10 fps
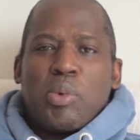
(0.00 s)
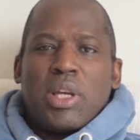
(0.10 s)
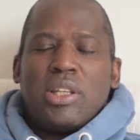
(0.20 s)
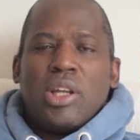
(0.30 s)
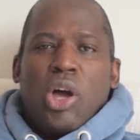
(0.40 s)

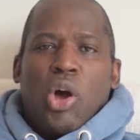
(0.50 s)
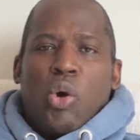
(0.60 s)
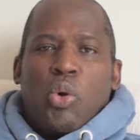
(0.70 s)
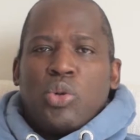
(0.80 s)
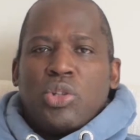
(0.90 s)
win,
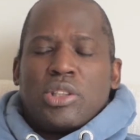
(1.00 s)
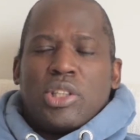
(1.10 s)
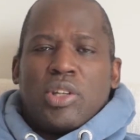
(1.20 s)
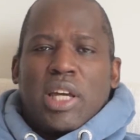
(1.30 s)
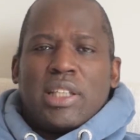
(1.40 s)
who does
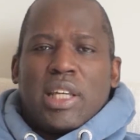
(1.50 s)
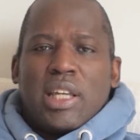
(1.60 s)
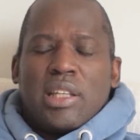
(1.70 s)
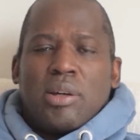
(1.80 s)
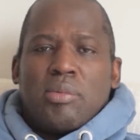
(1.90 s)
the United
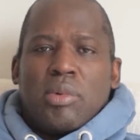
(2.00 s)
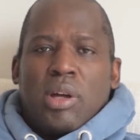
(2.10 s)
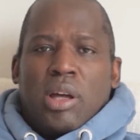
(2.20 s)
Kingdom